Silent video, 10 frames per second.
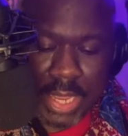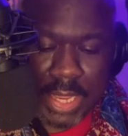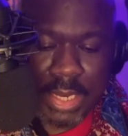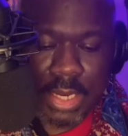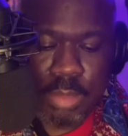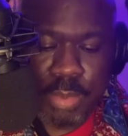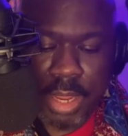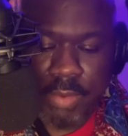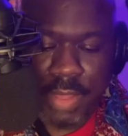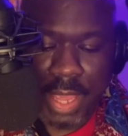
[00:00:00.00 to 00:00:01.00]
In another
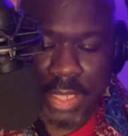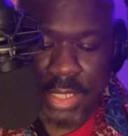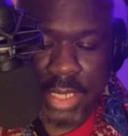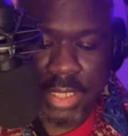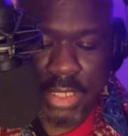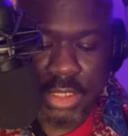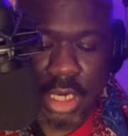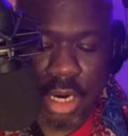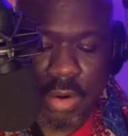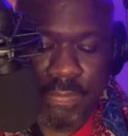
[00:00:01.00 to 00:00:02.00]
pair of hands, I take a
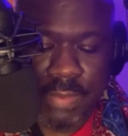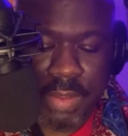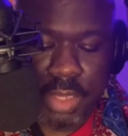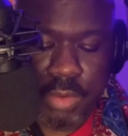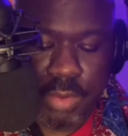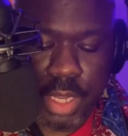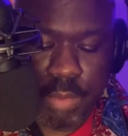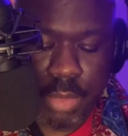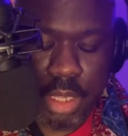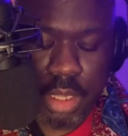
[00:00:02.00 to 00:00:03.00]
jar of fluffy
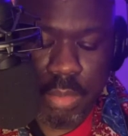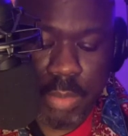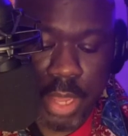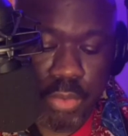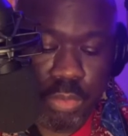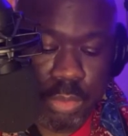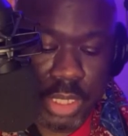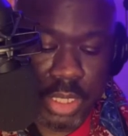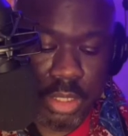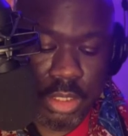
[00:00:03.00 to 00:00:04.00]
cream, my own
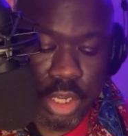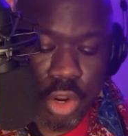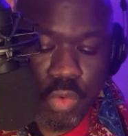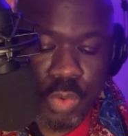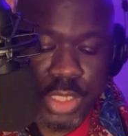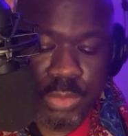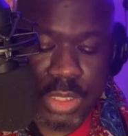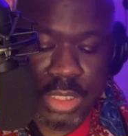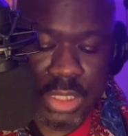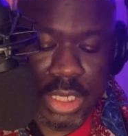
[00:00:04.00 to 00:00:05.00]
blend, rich
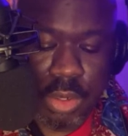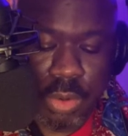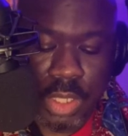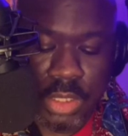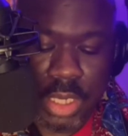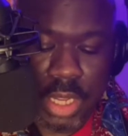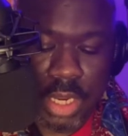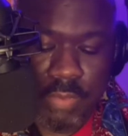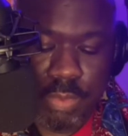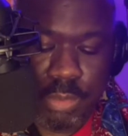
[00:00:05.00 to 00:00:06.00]
with seed oils and
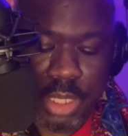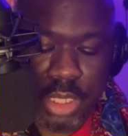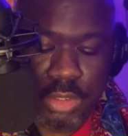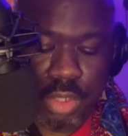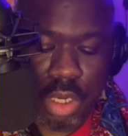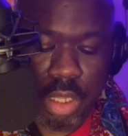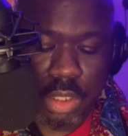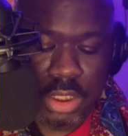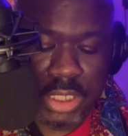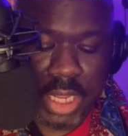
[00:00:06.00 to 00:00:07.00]
honey from bees drunk
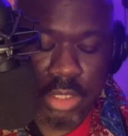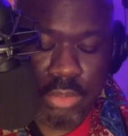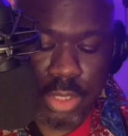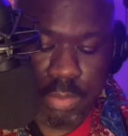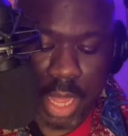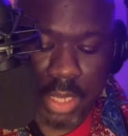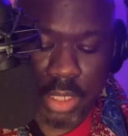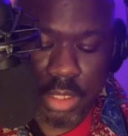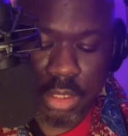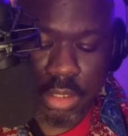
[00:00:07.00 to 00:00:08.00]
on shade tree
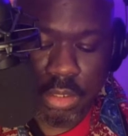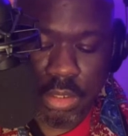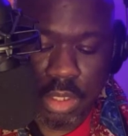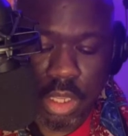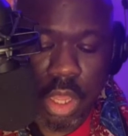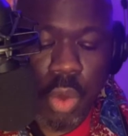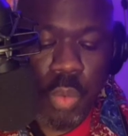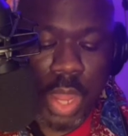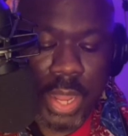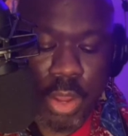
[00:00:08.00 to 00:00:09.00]
pollen.
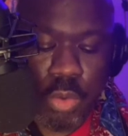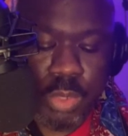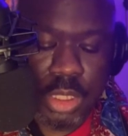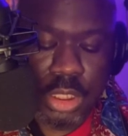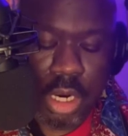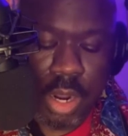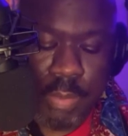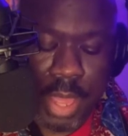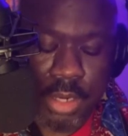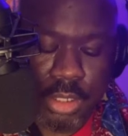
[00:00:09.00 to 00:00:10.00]
While I open the jar, I
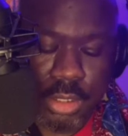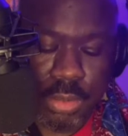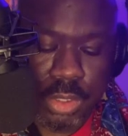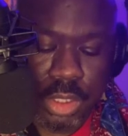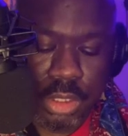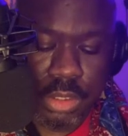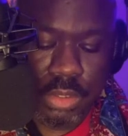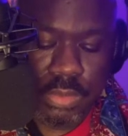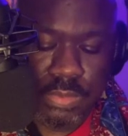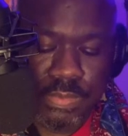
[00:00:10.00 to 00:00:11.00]
pat her shoulder.
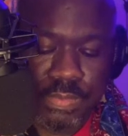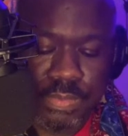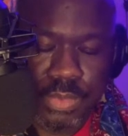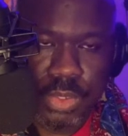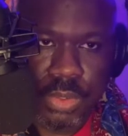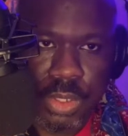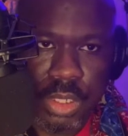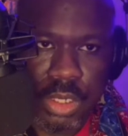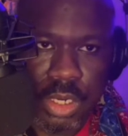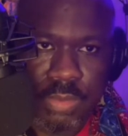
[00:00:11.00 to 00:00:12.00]
You
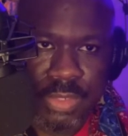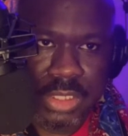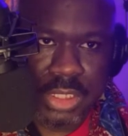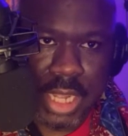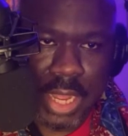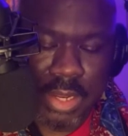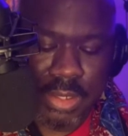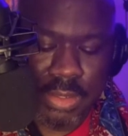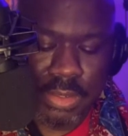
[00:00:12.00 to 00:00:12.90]
look nervous, child.